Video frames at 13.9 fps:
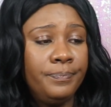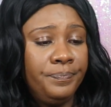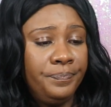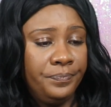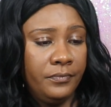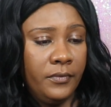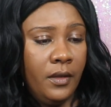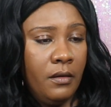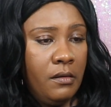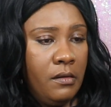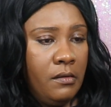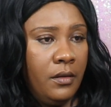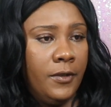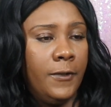Cause you never
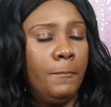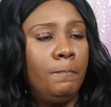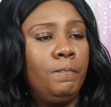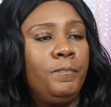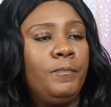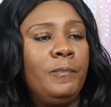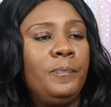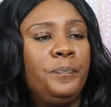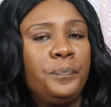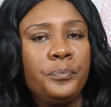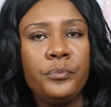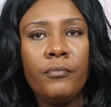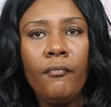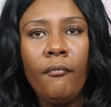give me a thumbnail.